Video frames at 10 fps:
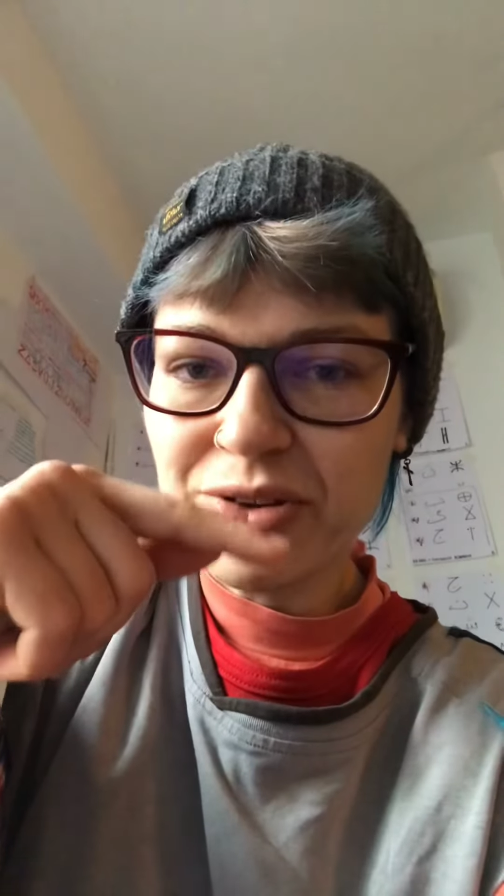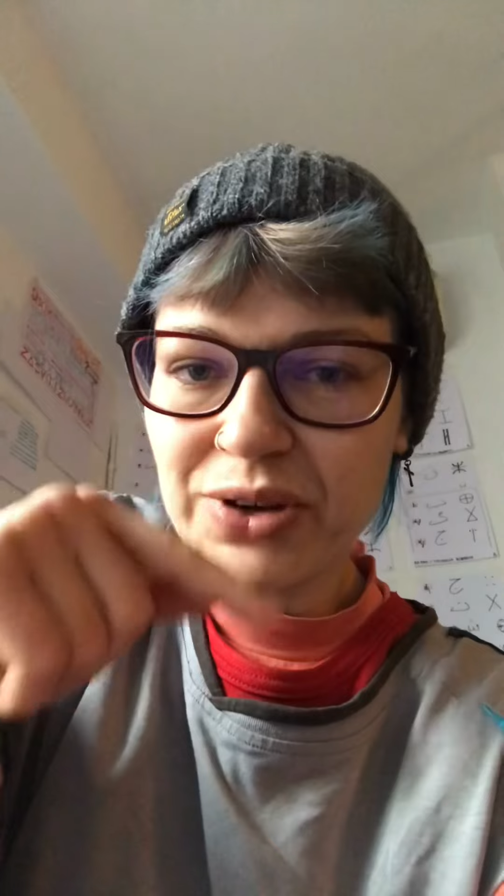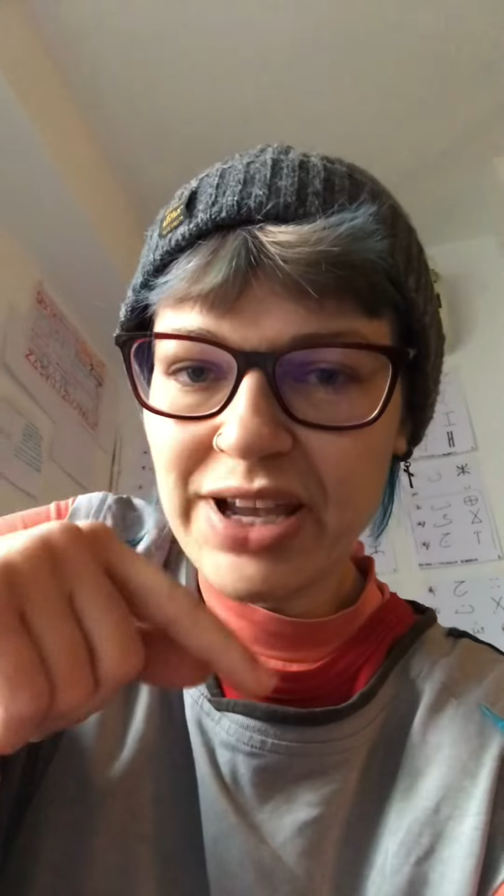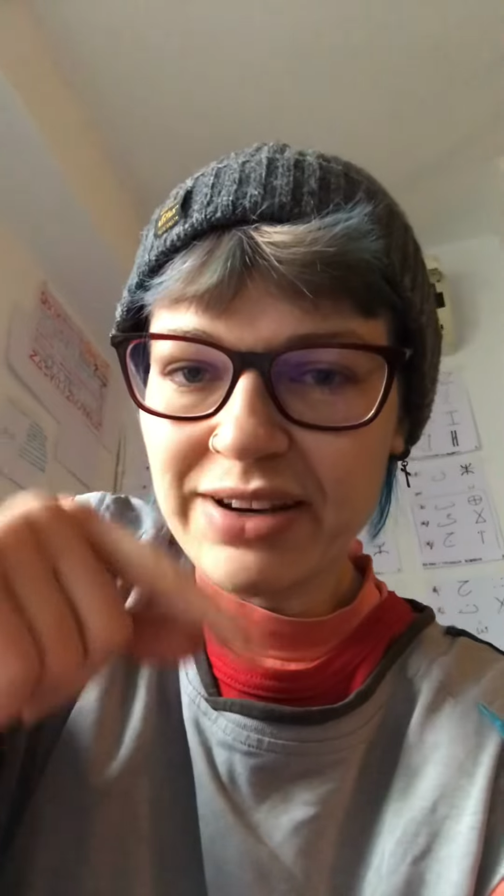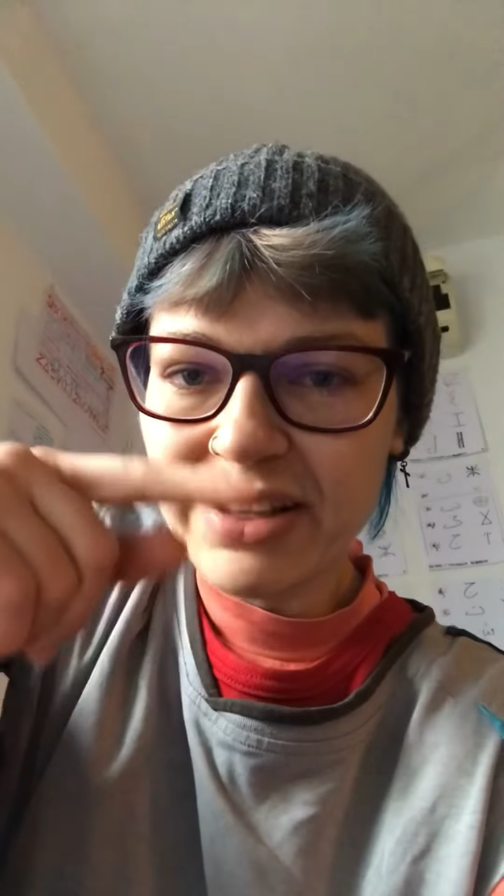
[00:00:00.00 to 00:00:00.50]
You
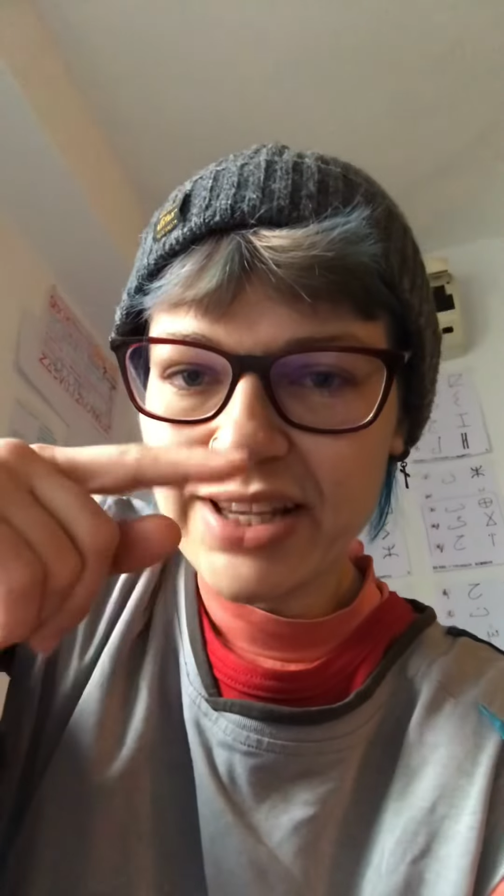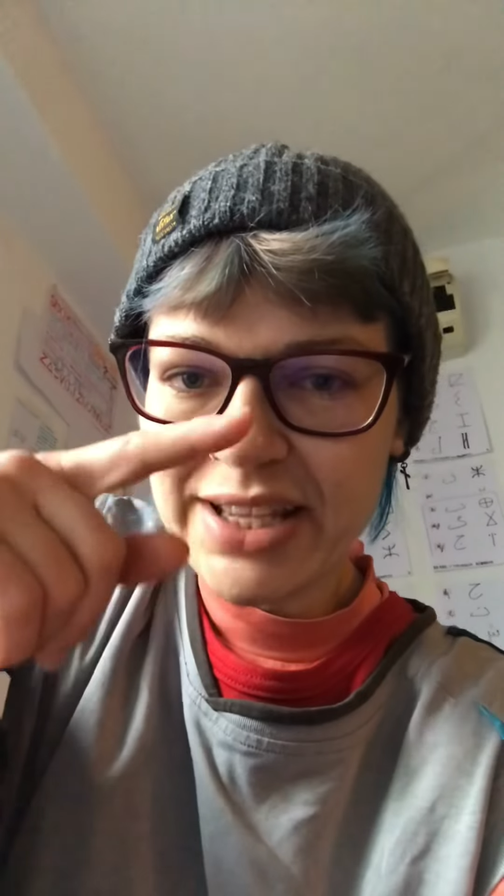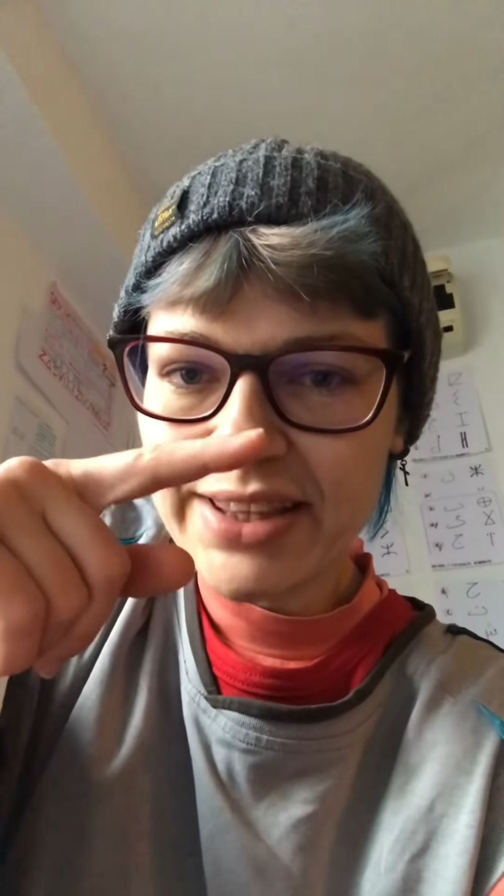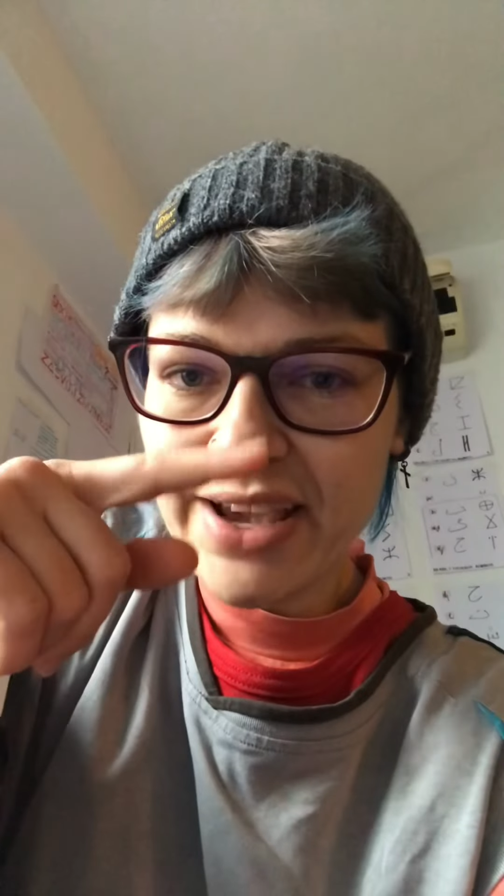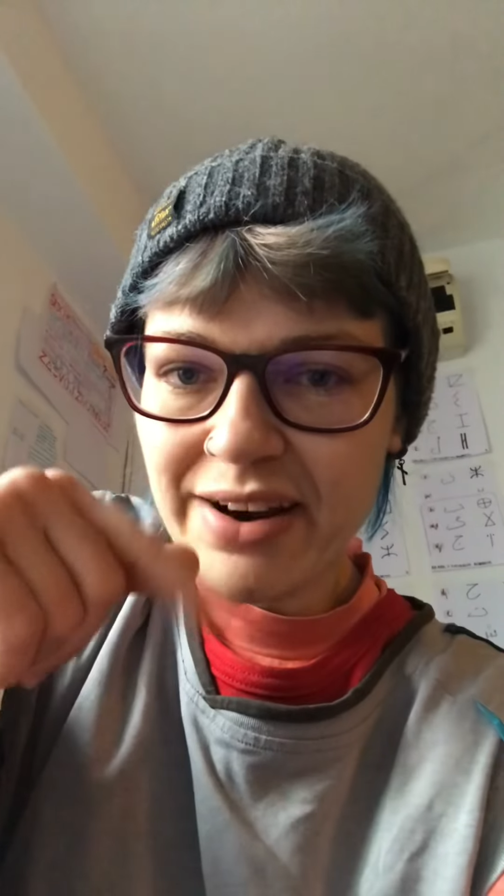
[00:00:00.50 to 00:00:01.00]
can
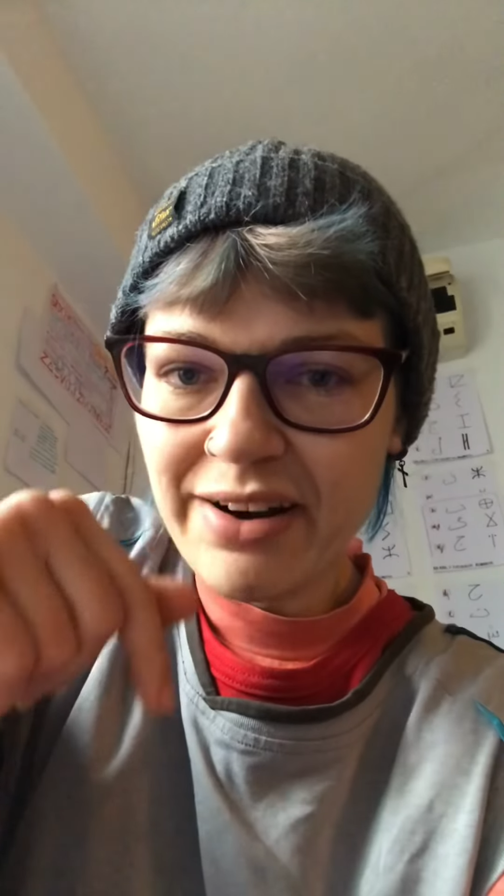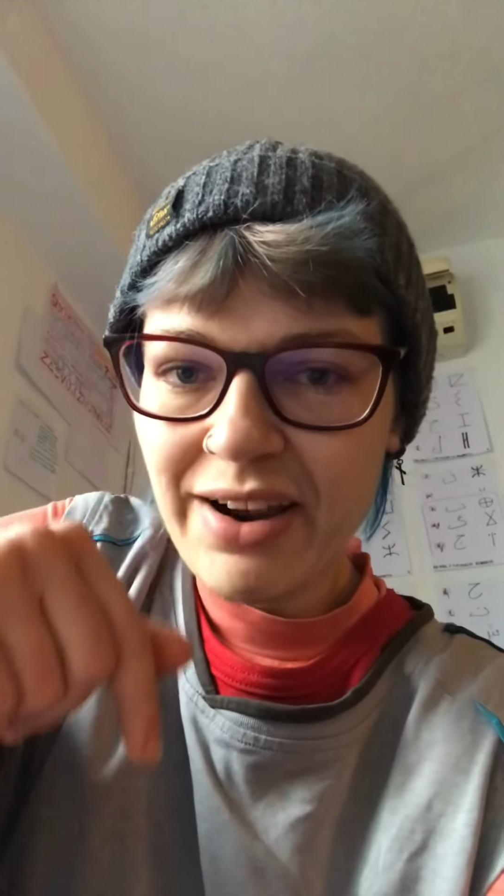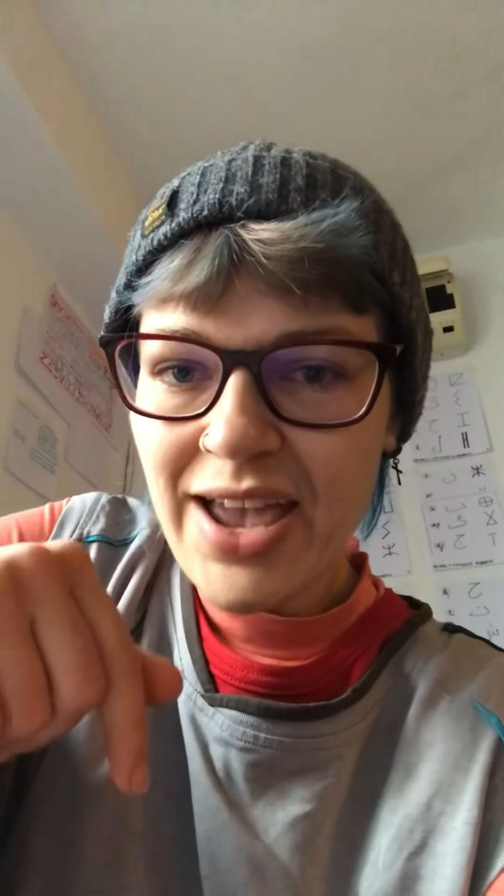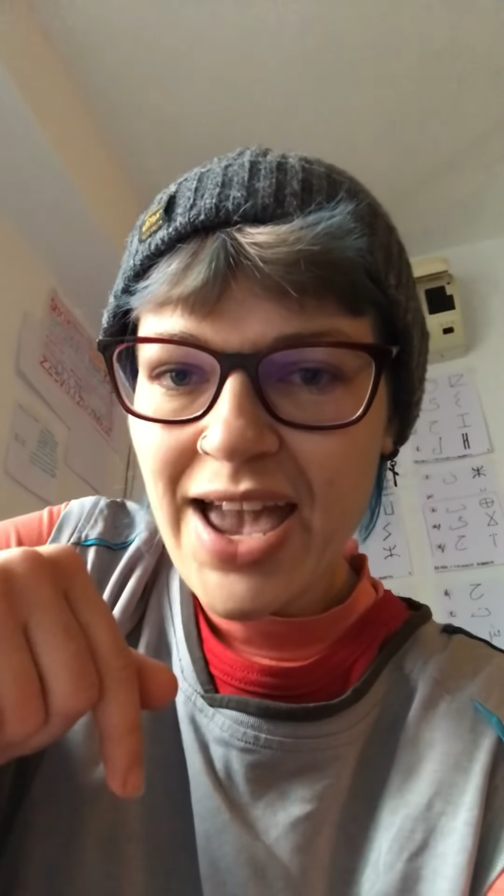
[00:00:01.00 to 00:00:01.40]
click there.